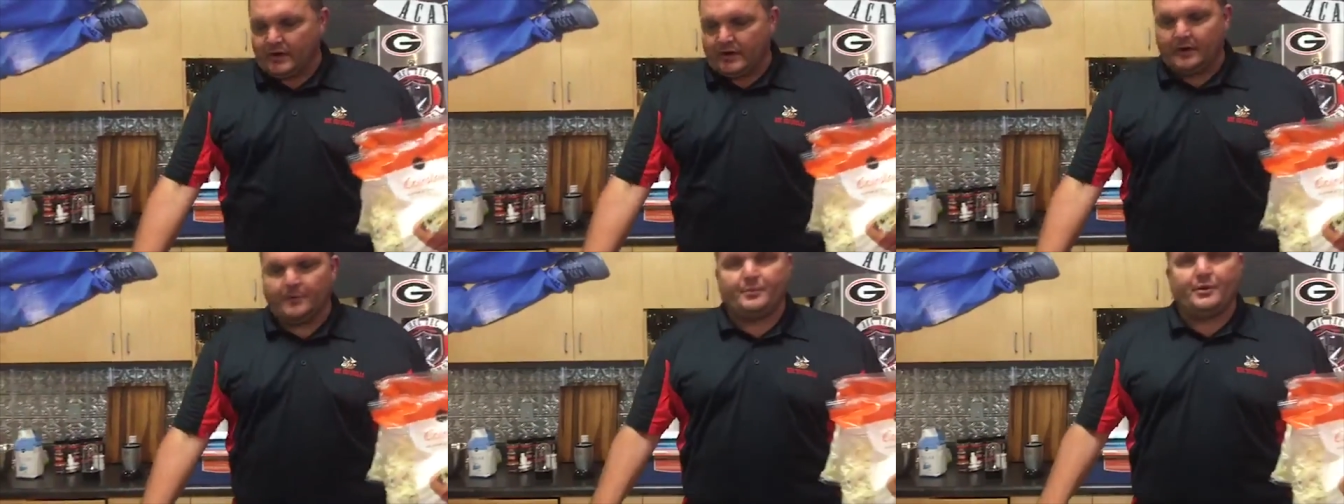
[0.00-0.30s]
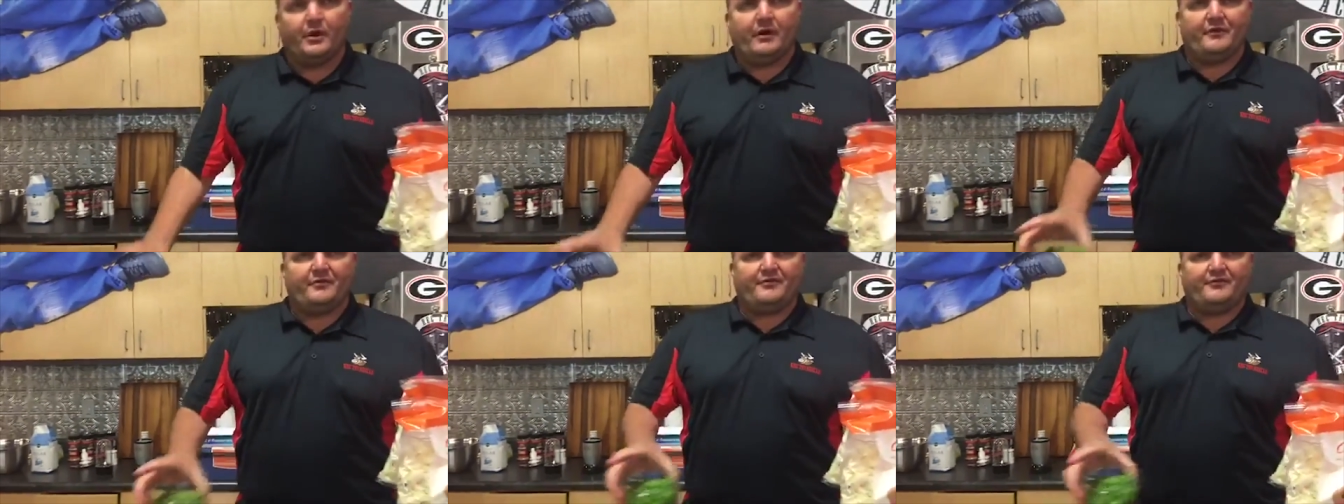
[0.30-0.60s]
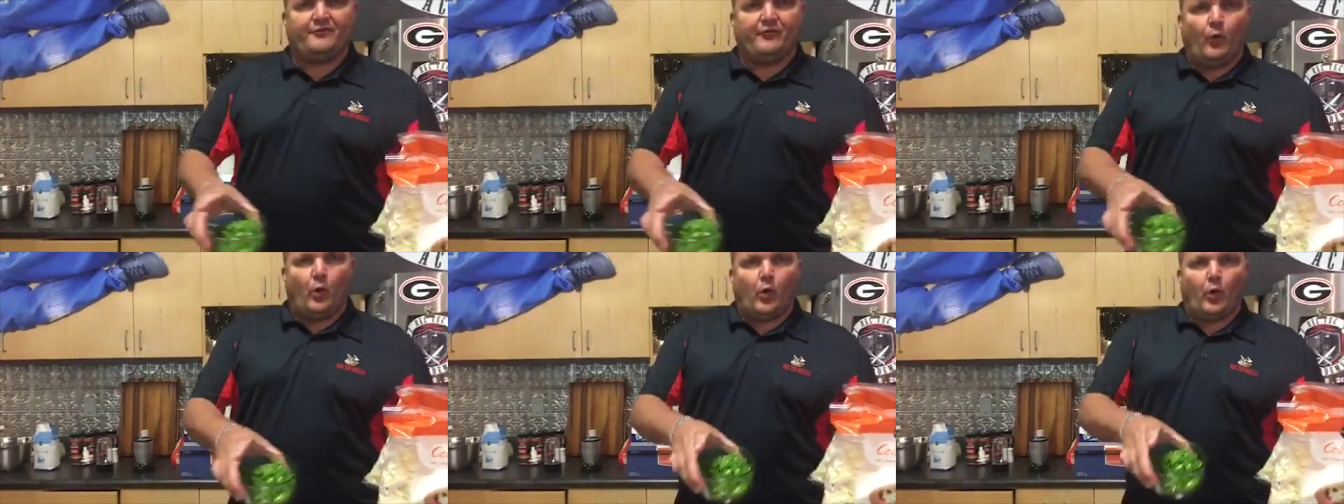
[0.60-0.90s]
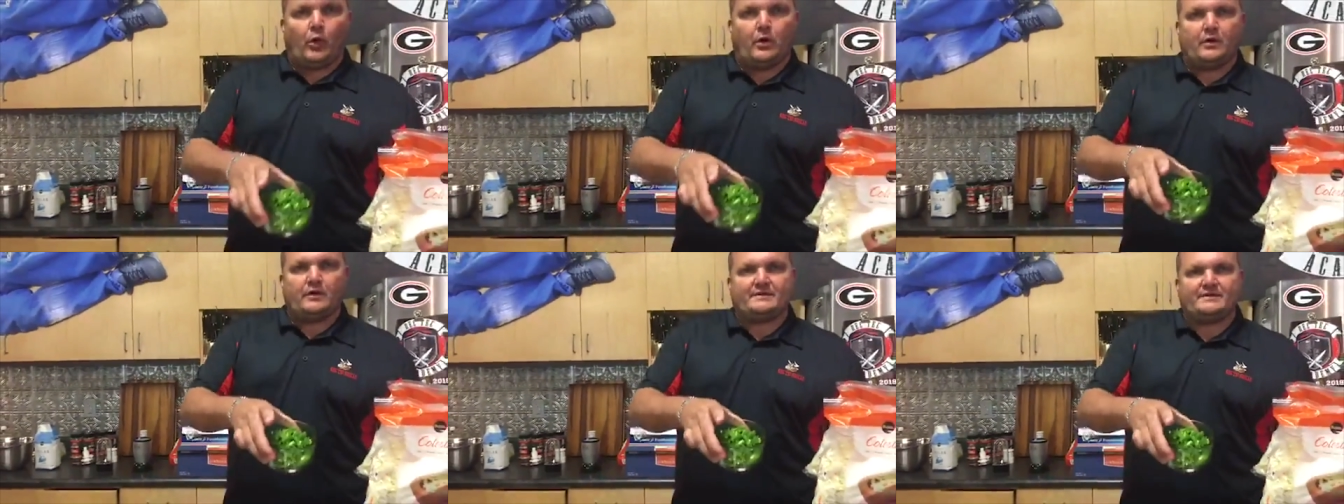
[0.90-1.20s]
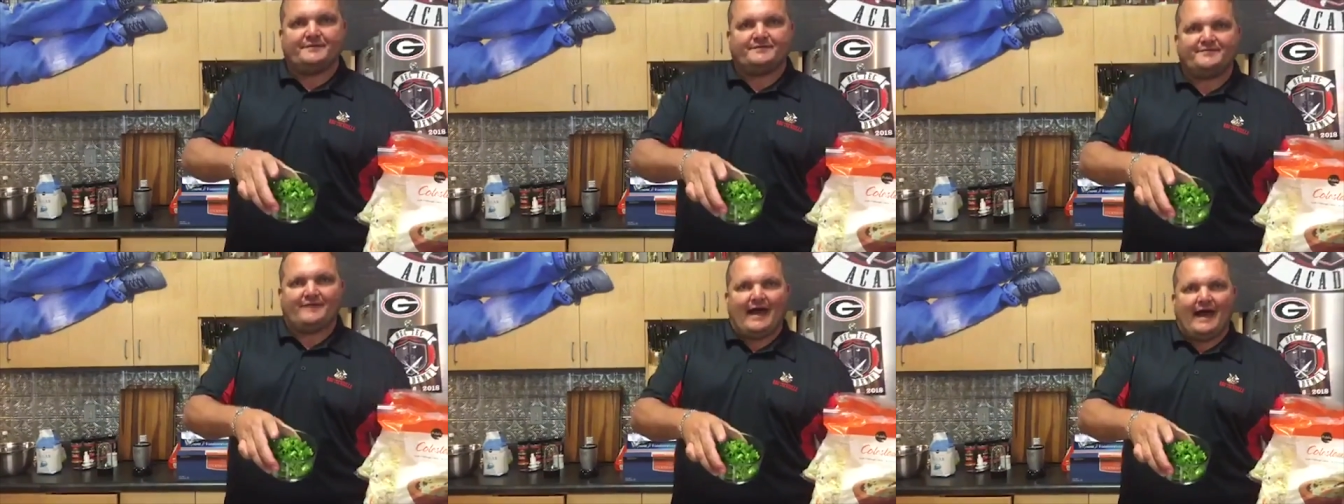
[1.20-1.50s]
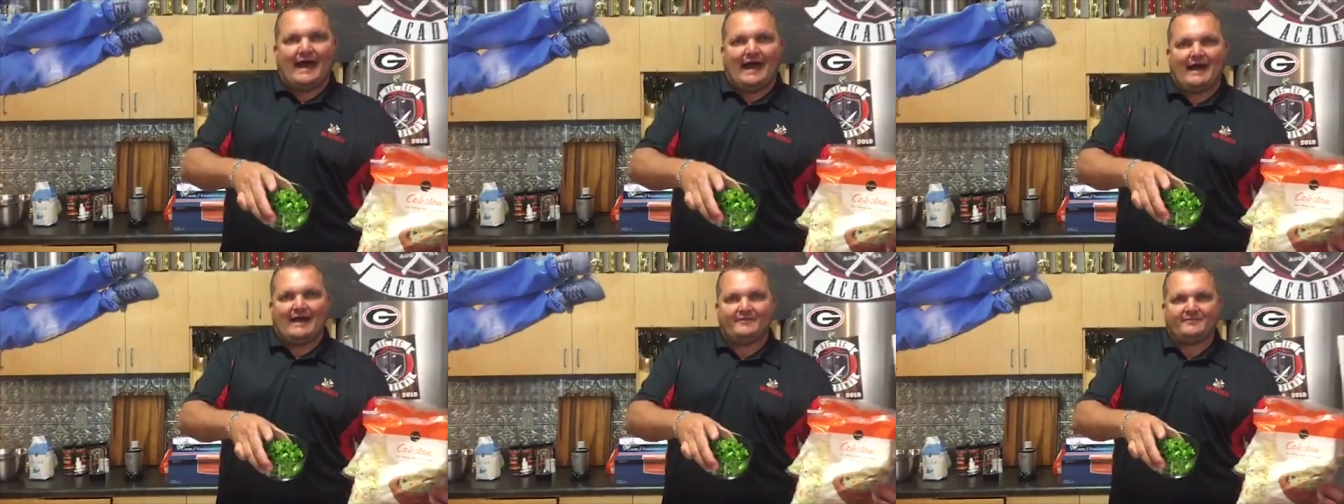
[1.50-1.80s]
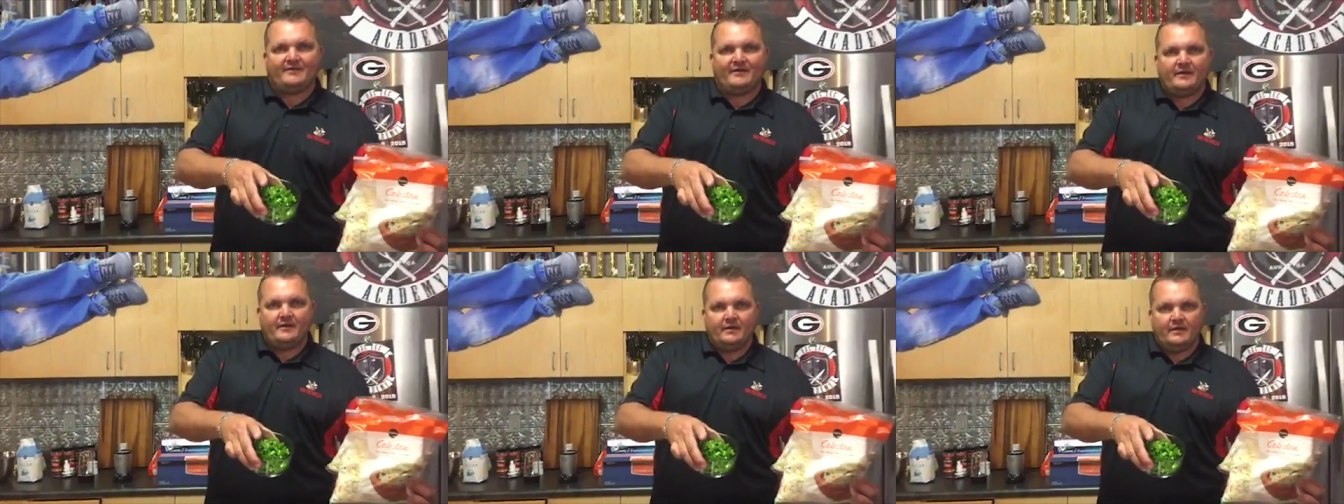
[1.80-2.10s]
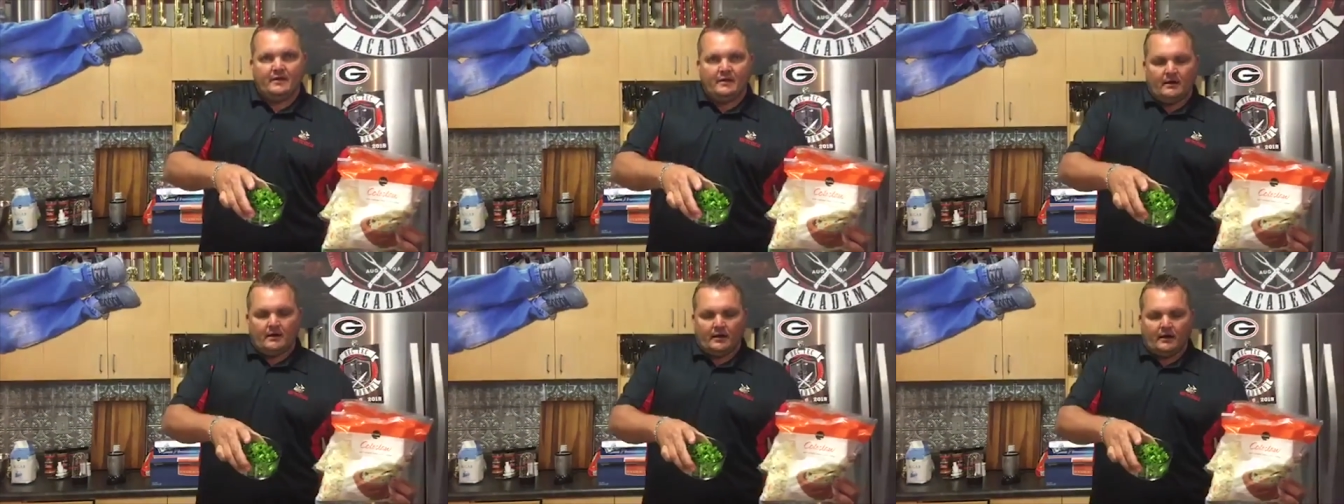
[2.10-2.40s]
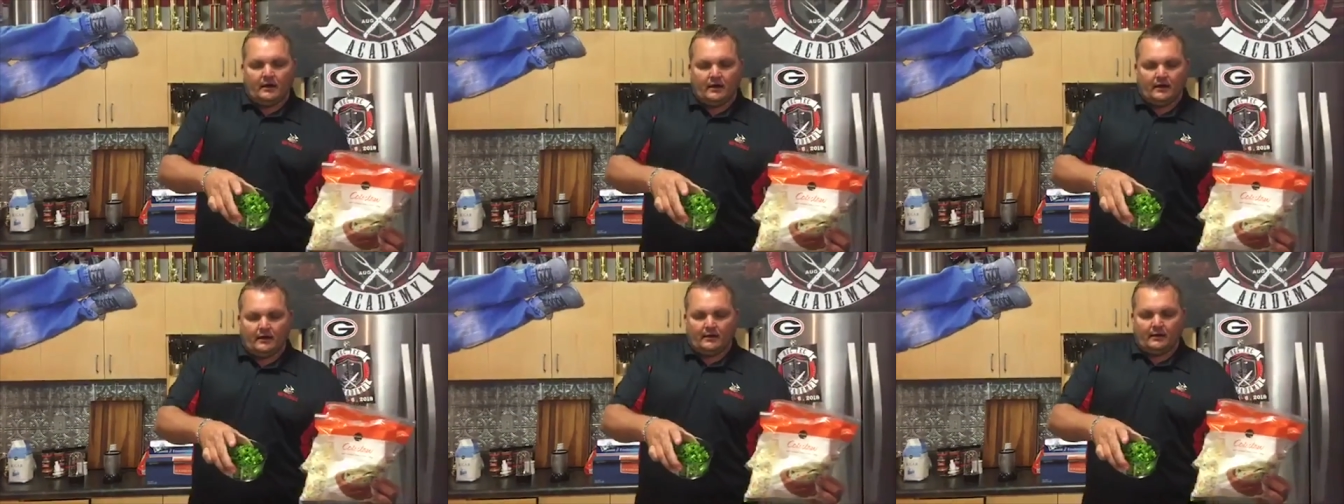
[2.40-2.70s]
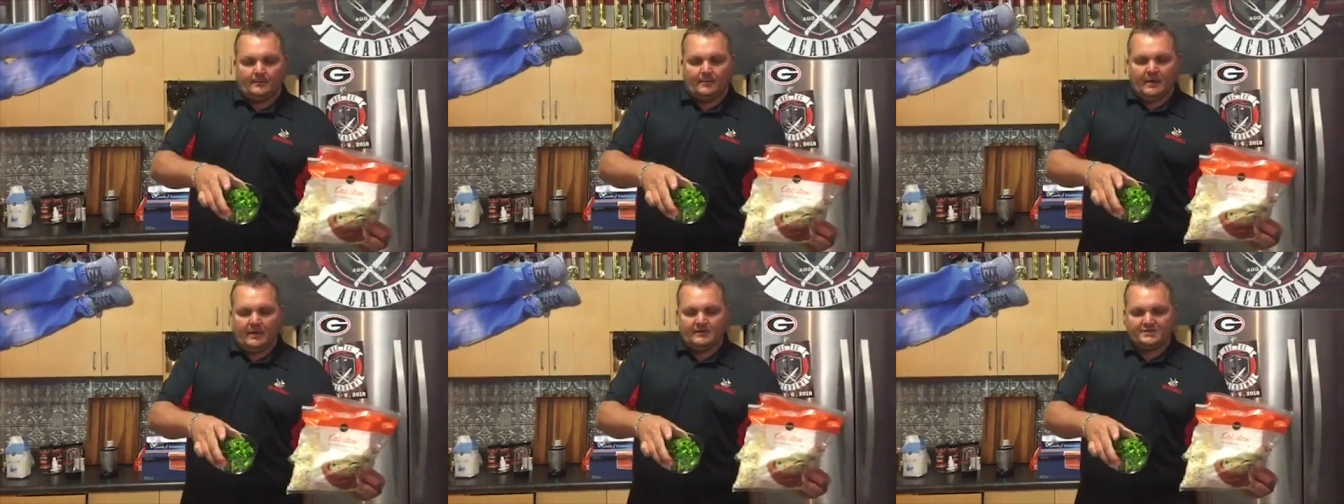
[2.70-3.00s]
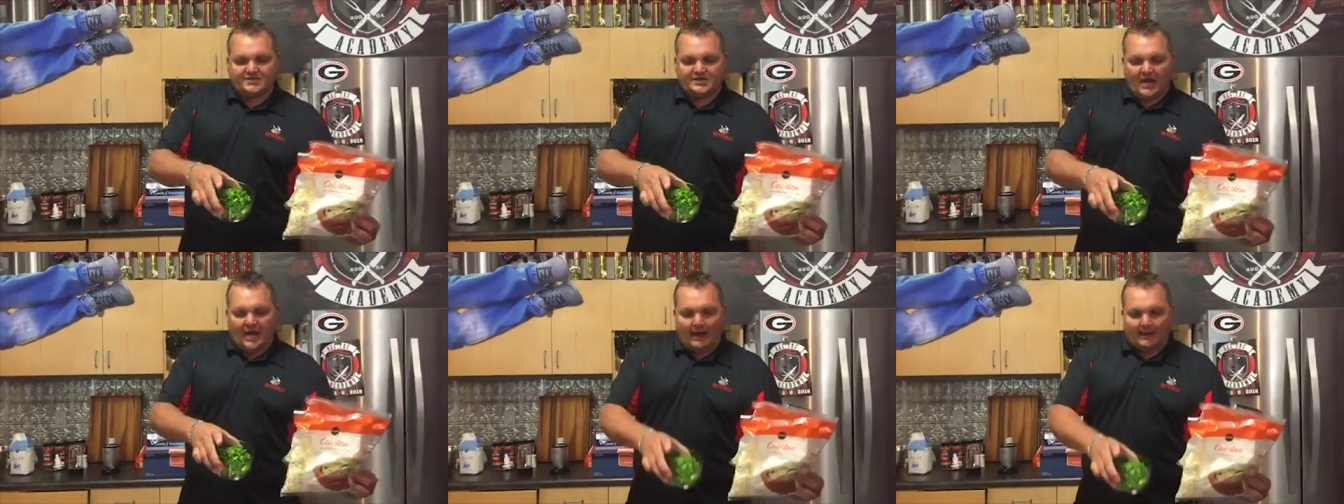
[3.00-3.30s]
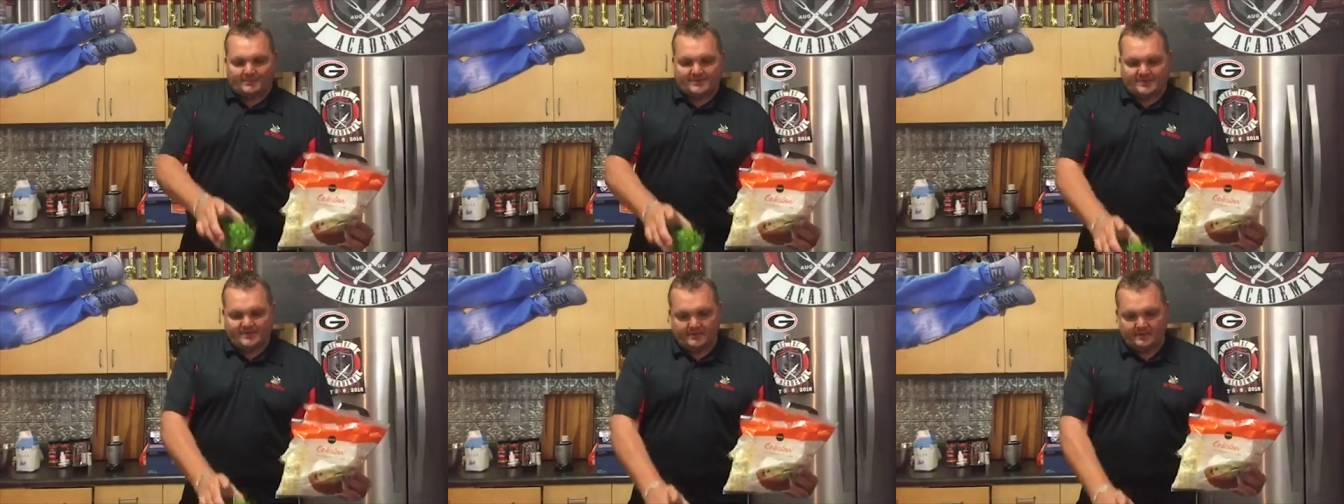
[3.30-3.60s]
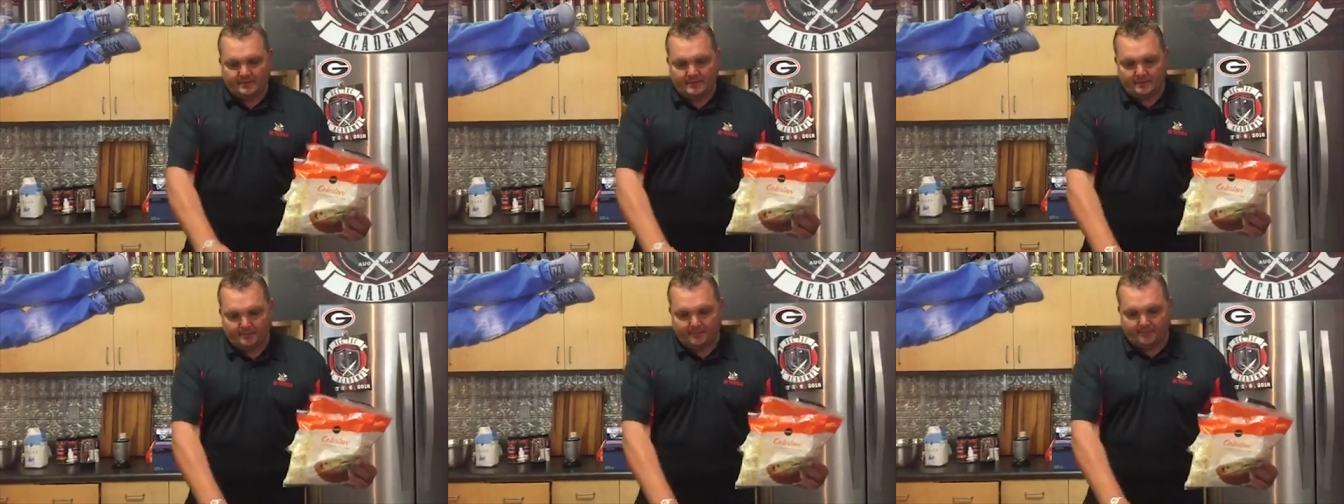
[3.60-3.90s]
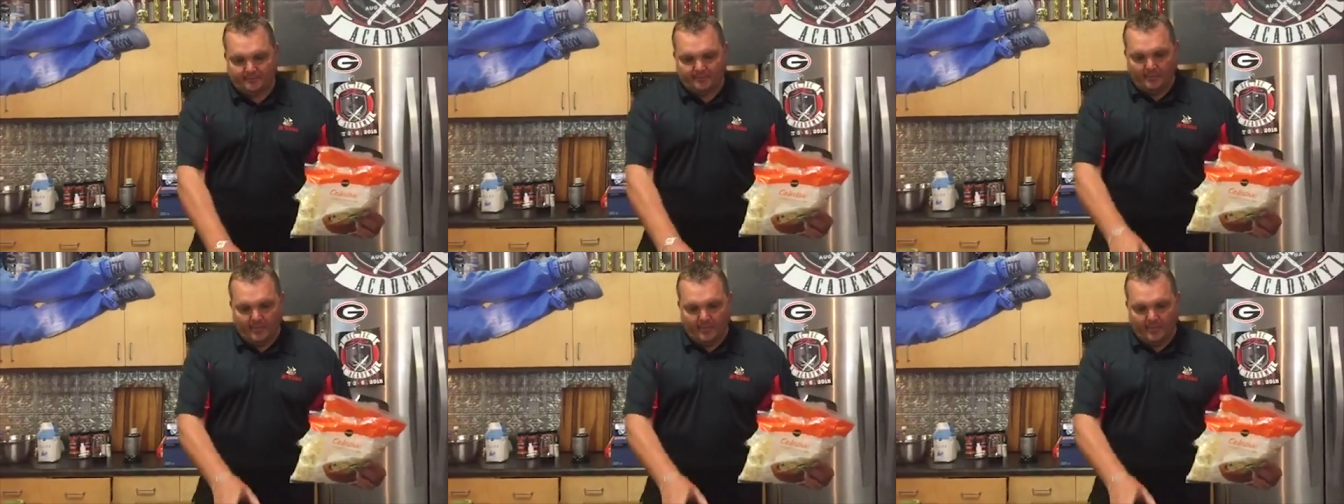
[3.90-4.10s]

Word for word: We're going to put four to five um, chopped